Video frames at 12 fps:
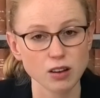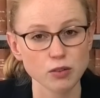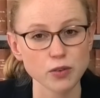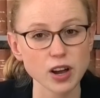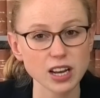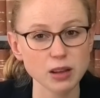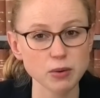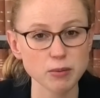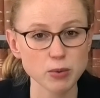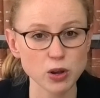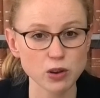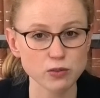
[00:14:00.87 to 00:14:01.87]
Finally, we
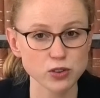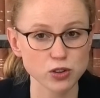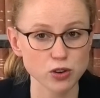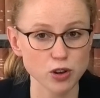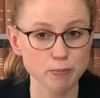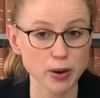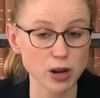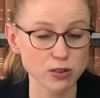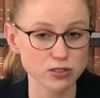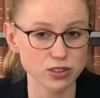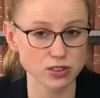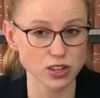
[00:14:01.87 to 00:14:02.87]
move to
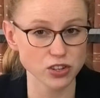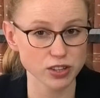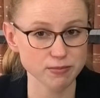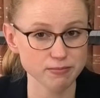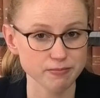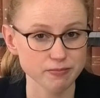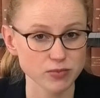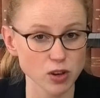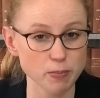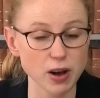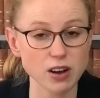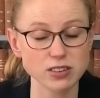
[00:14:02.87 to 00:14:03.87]
post-decision. So
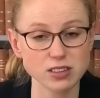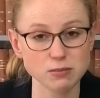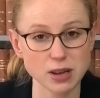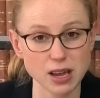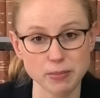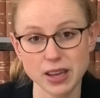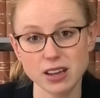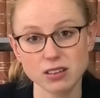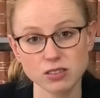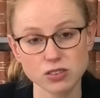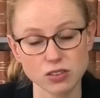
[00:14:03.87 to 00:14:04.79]
parties may appeal to